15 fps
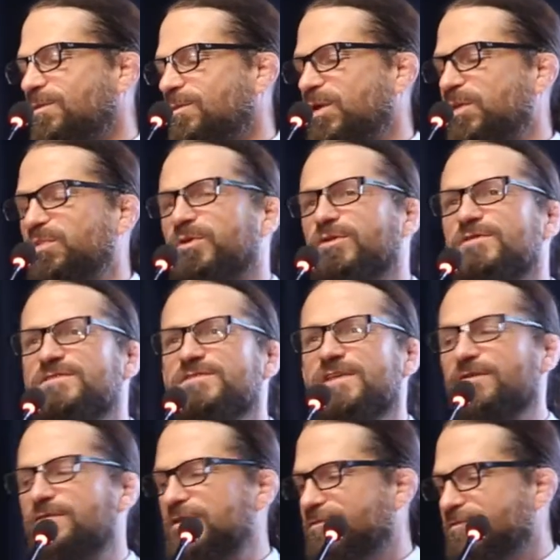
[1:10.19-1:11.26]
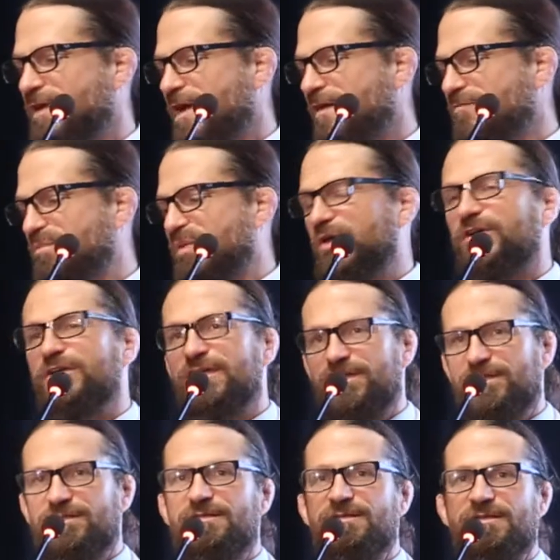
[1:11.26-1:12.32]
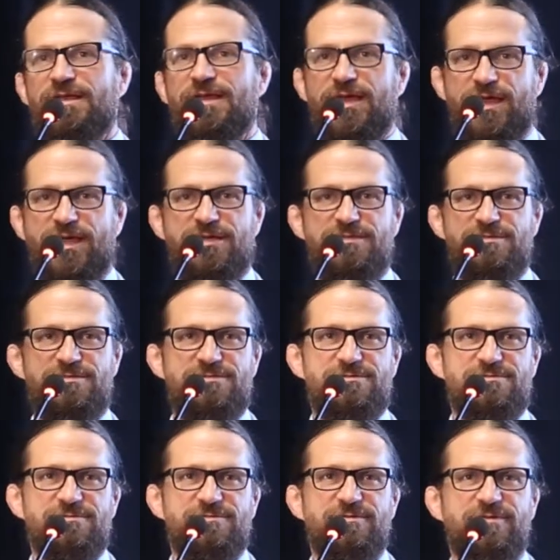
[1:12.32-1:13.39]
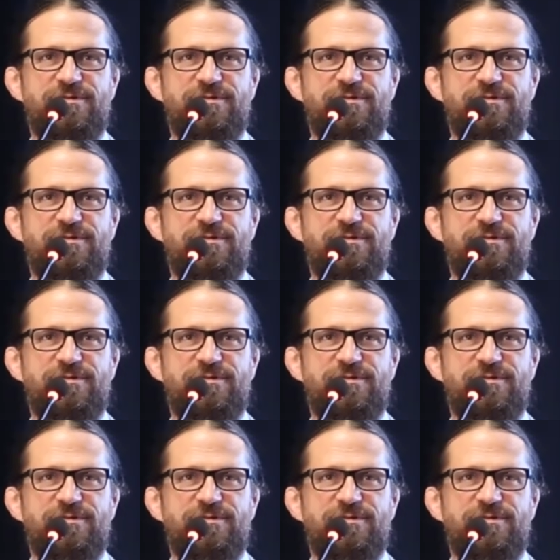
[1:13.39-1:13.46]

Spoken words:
We produce 75 billion eggs.